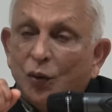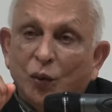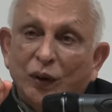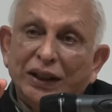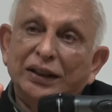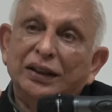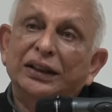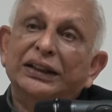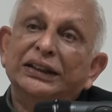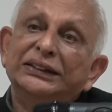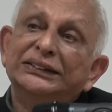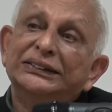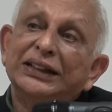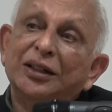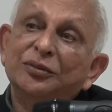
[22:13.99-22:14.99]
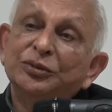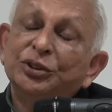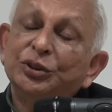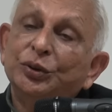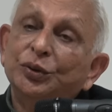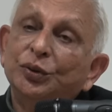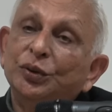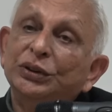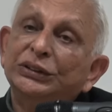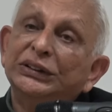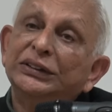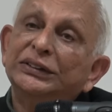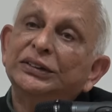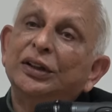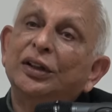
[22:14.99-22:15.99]
Well, in some
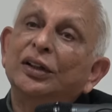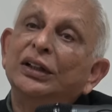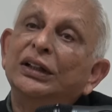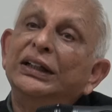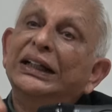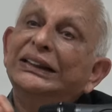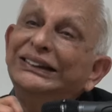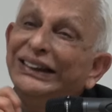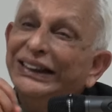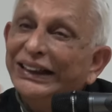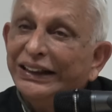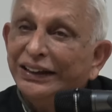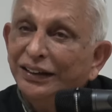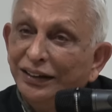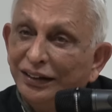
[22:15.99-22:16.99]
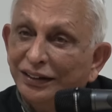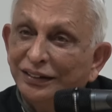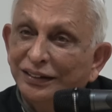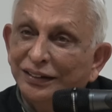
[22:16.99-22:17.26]
schools it's called nothing